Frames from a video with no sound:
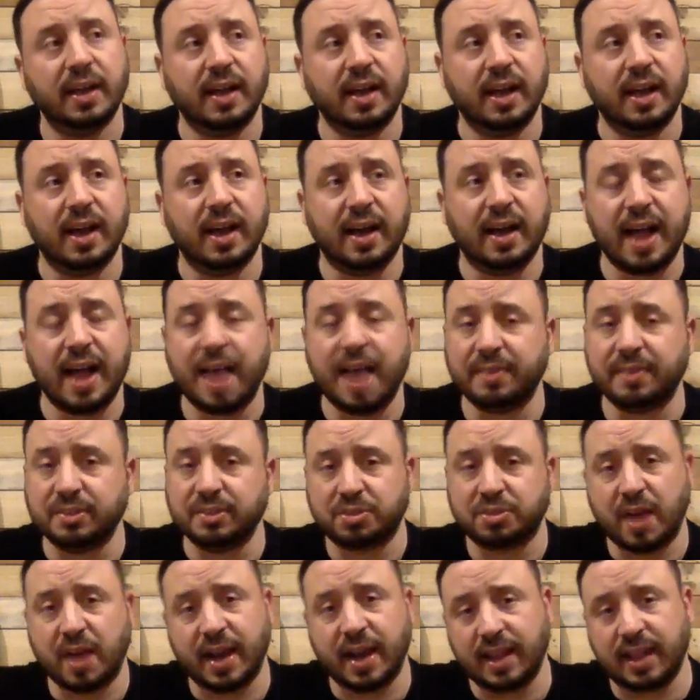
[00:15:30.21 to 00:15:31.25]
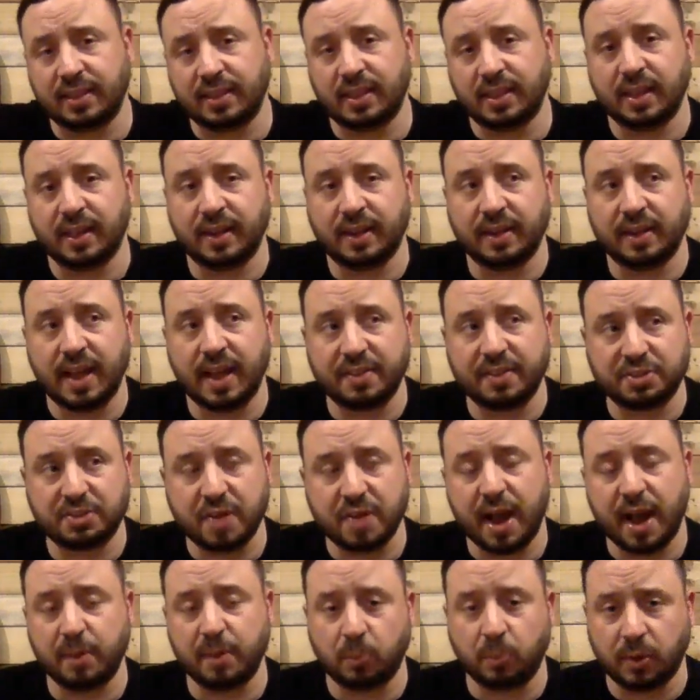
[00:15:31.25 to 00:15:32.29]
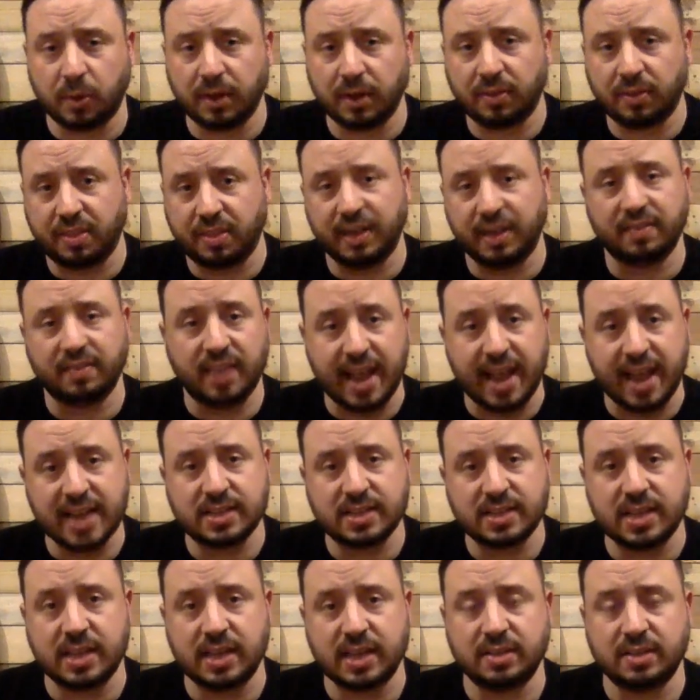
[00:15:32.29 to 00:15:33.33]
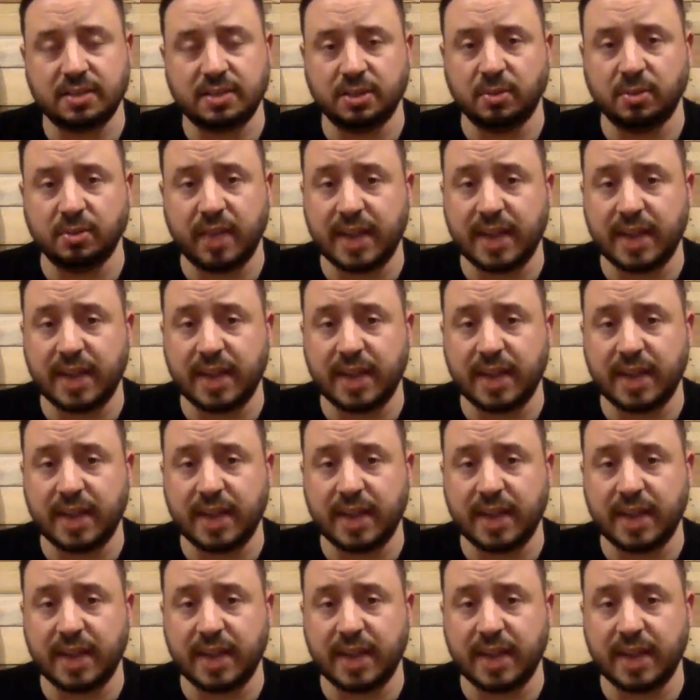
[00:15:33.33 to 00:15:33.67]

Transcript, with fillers: Uh, I haven't tried anything. I've tried one thing in the eighteen too.